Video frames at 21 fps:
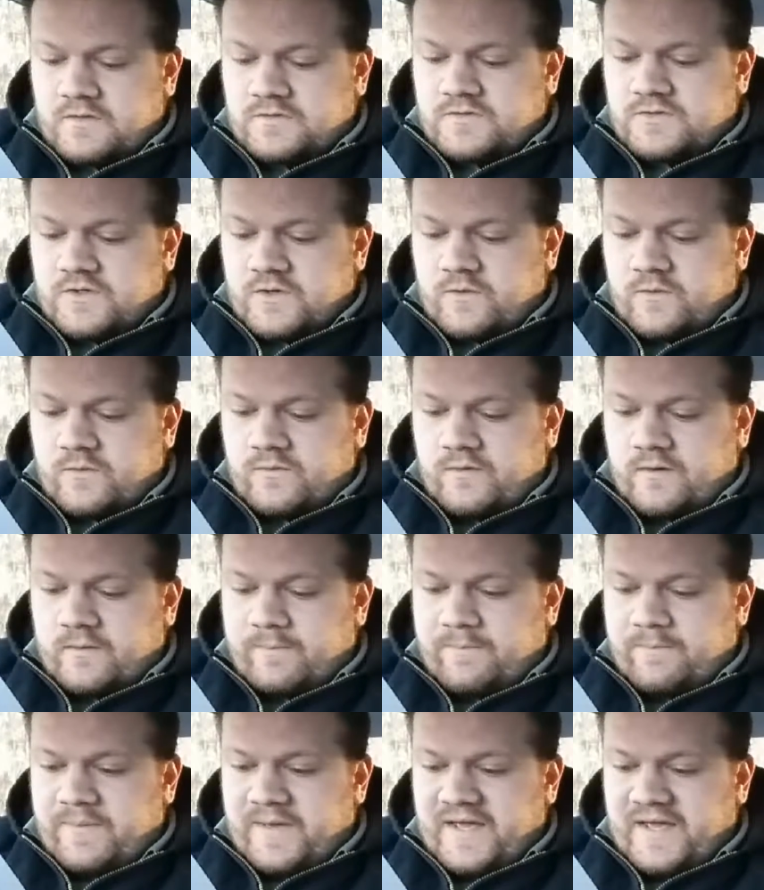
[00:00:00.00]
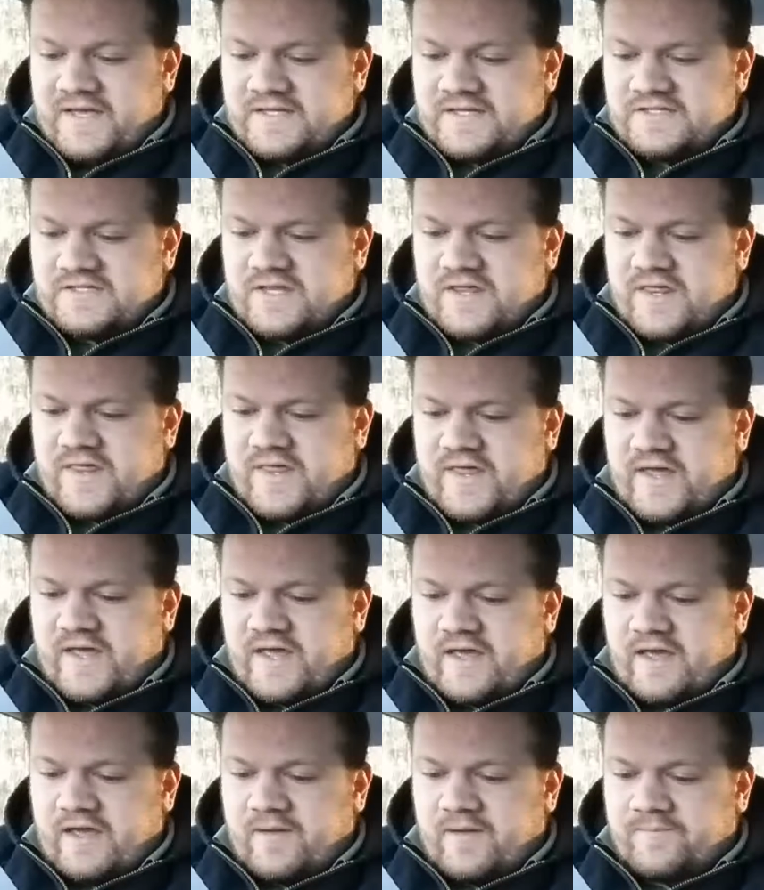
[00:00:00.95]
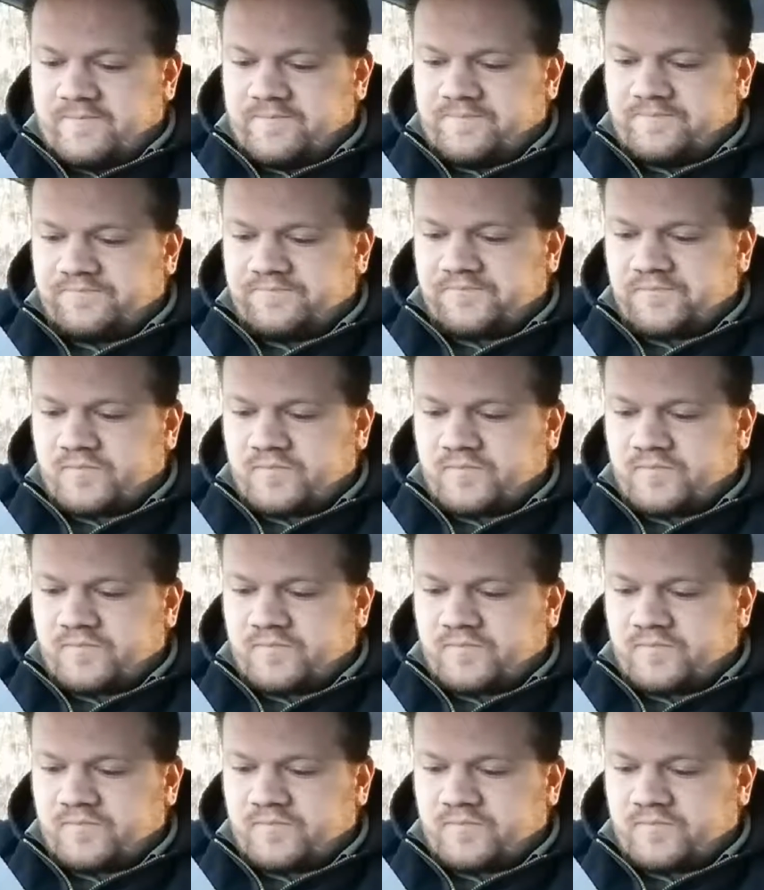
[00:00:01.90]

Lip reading: So the biggest thing,